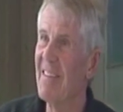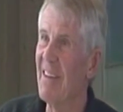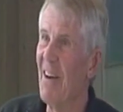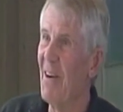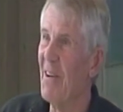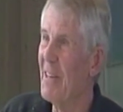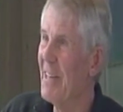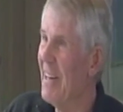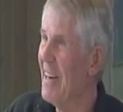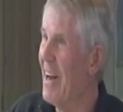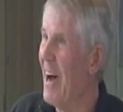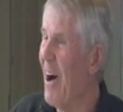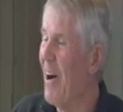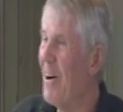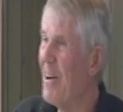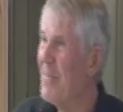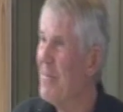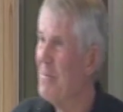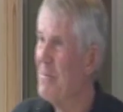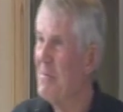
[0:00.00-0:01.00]
so, you
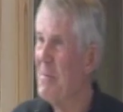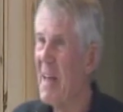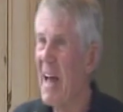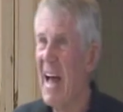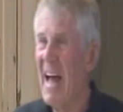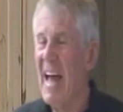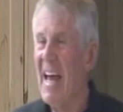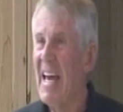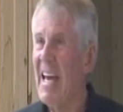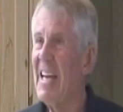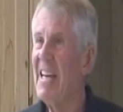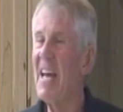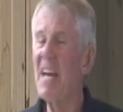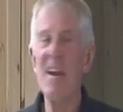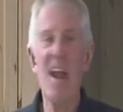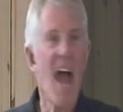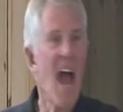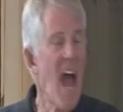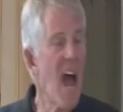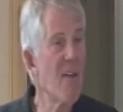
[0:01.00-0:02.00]
know, he
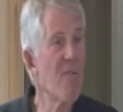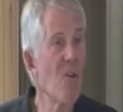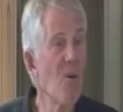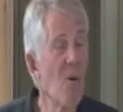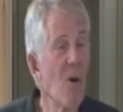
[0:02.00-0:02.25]
didn't have a